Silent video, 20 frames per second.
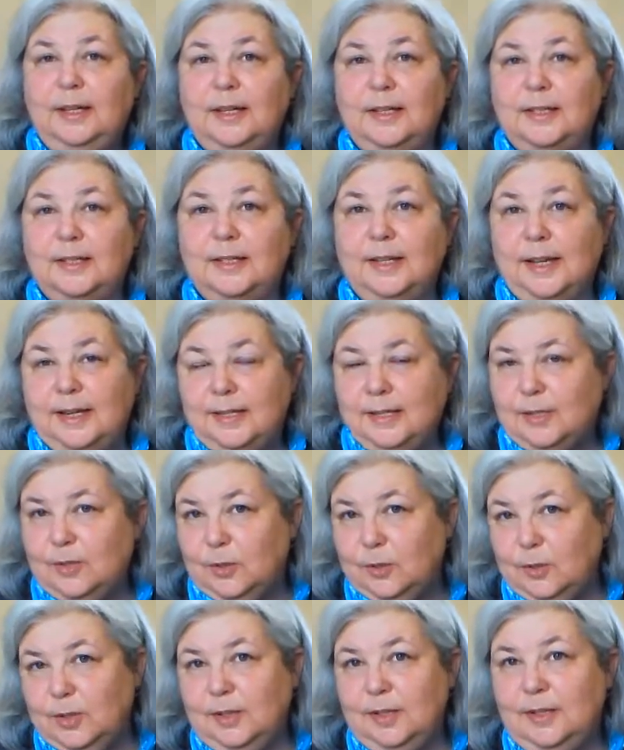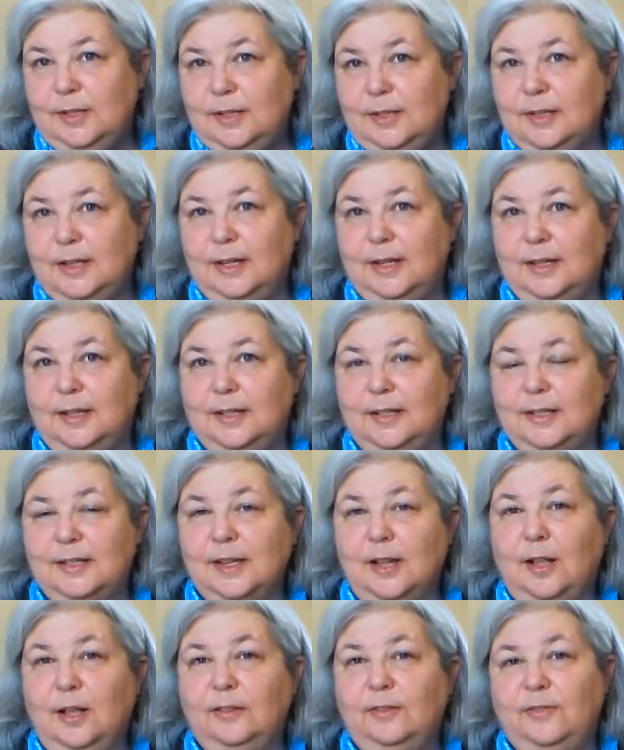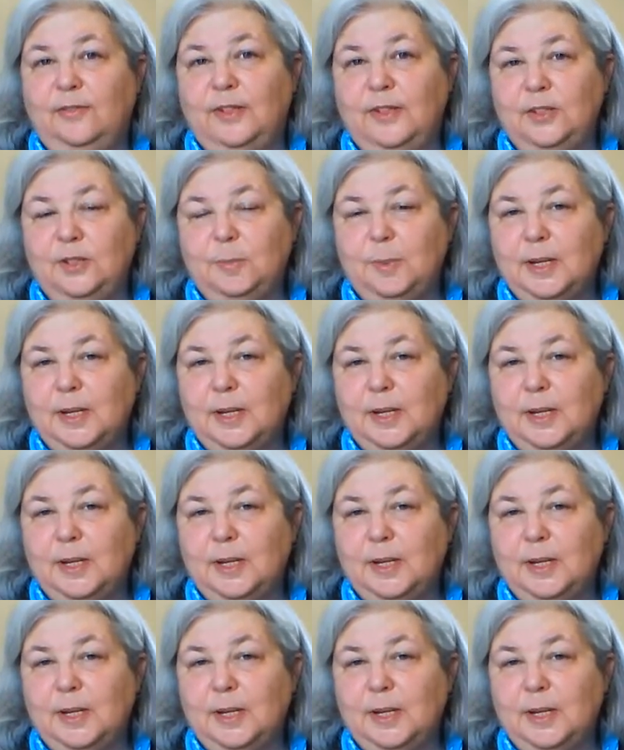It tastes good, and it's called Fish